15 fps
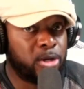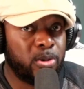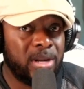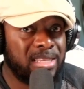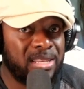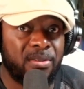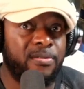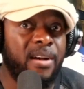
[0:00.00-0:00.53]
by
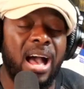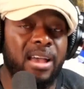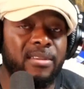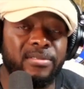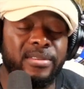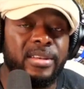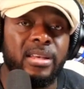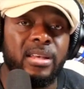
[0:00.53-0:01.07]

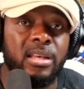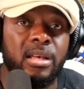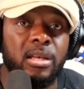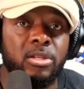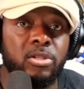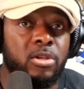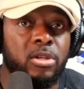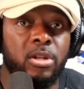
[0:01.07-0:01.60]
2075.
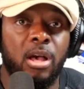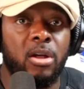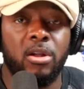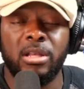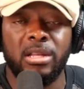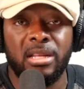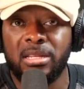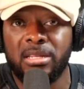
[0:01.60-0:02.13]
So you're not
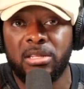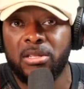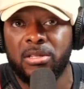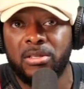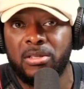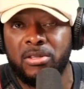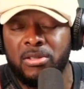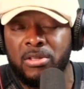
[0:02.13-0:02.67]
going
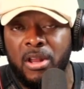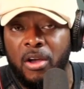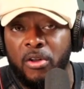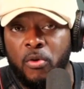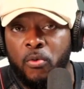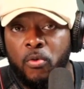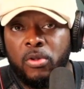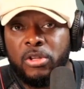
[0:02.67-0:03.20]

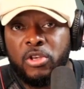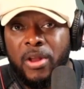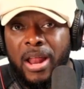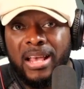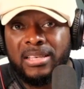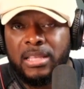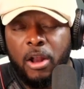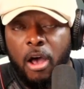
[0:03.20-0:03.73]
to rule the
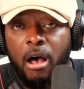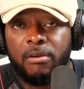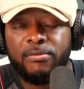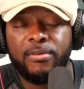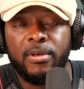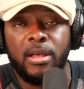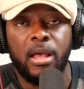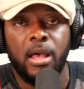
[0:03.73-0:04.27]
United States
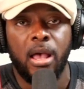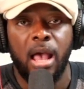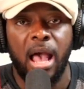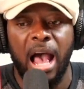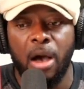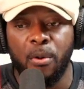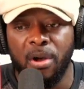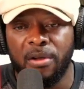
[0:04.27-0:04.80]
off.
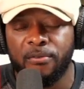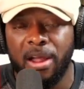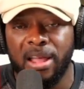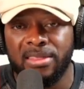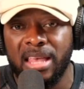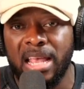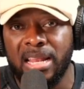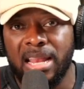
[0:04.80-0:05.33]

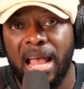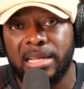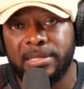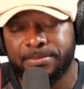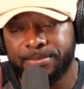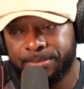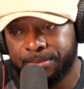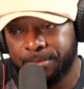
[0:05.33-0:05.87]
However, I think
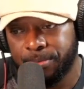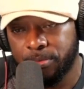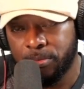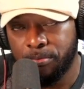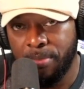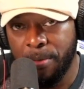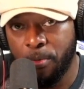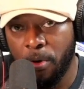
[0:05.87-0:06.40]
that
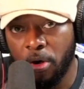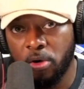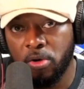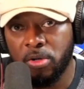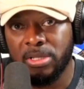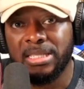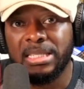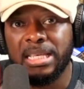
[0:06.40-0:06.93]
people are
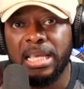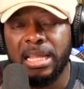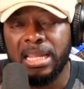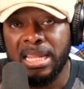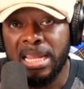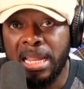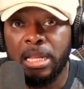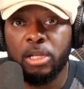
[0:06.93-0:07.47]
going to
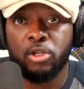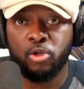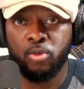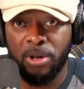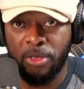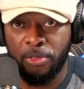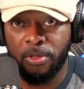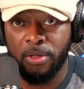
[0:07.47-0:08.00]
see leading to
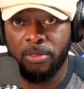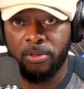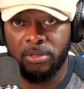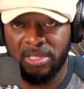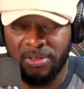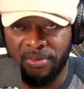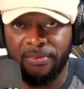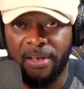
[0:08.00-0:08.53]

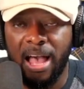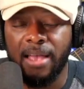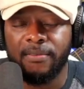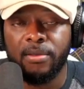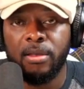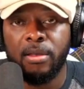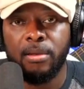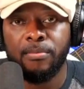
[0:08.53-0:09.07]

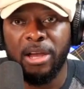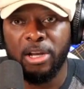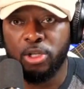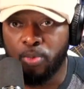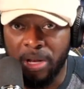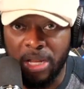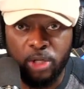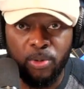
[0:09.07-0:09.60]
2075, by
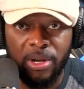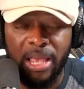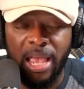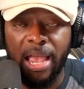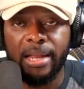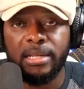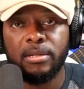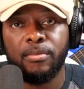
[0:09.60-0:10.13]

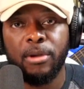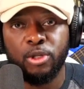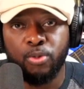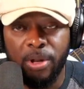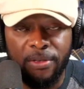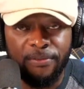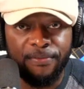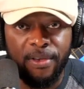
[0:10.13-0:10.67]
2028, by
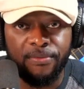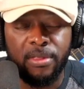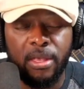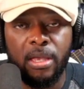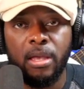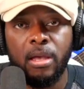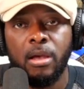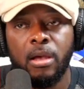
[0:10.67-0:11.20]

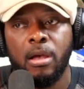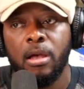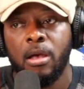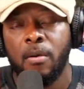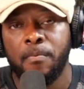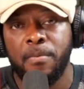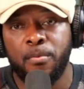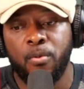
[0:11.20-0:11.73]
2050,
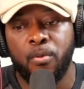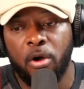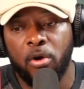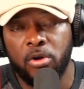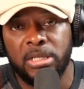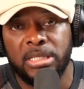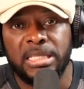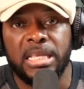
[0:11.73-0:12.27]
people are
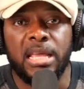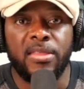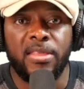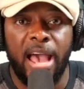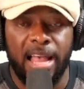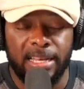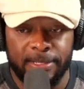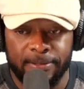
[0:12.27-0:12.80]
going to see
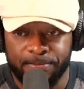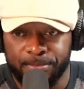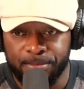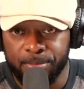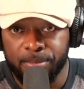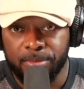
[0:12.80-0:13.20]
that